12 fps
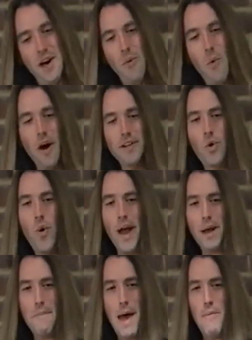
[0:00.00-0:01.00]
One
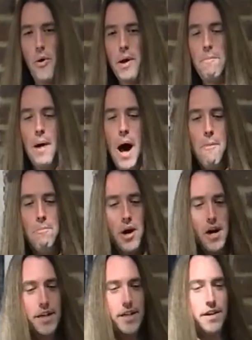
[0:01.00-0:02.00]
quick memo to Bob
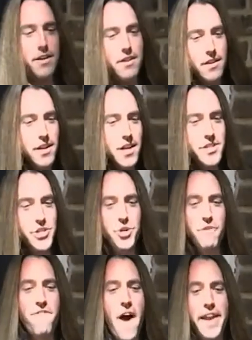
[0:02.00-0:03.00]
Barker since
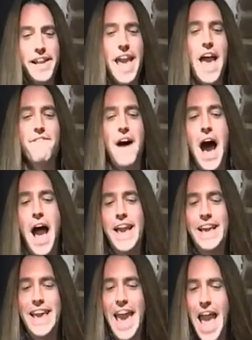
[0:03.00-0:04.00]
you finally have
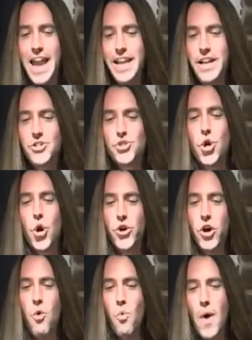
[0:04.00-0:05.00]
eye candy
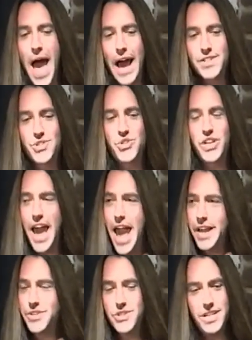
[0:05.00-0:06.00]
turtle wax
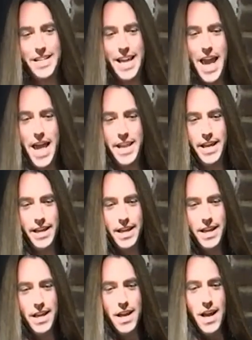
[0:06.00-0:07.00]
skanks again,
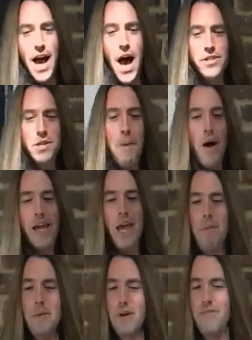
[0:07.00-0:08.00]
how's about
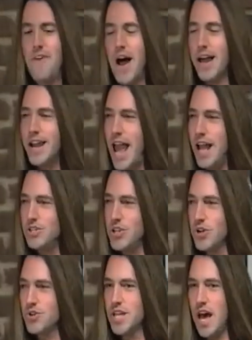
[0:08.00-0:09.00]
keeping your fucking hands to
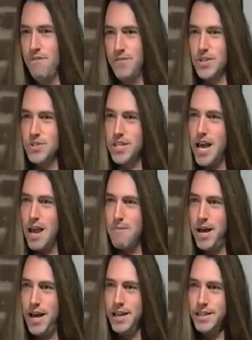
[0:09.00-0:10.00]
yourself this time,
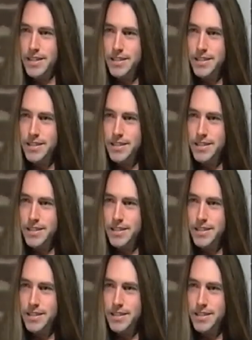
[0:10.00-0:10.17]
huh?